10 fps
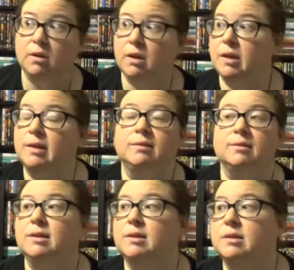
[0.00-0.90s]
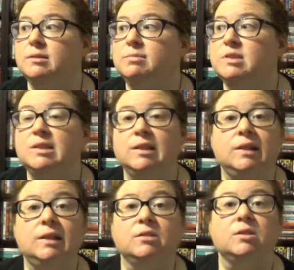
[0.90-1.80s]
and
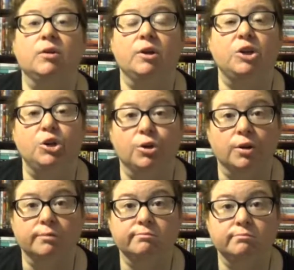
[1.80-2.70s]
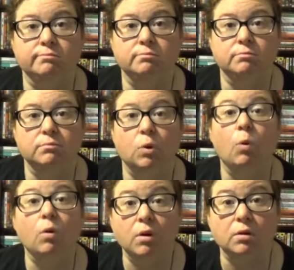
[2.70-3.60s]
C, is there a cure?
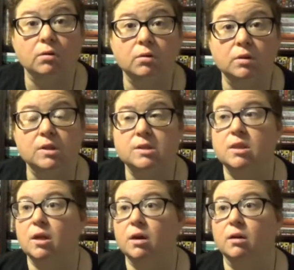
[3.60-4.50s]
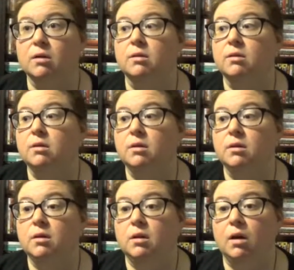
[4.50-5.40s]
Or is there
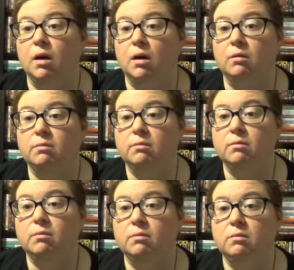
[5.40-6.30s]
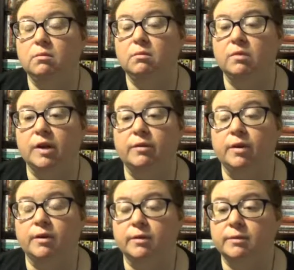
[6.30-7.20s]
like
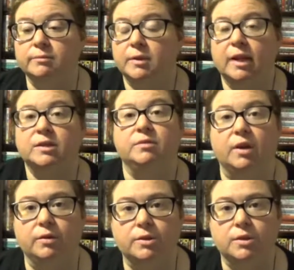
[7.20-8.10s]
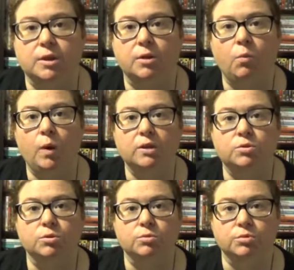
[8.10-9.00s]
an antivirus? Is there a way
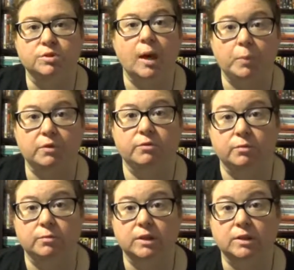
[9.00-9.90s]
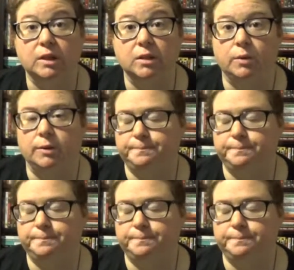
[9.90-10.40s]
to stop it from continuing?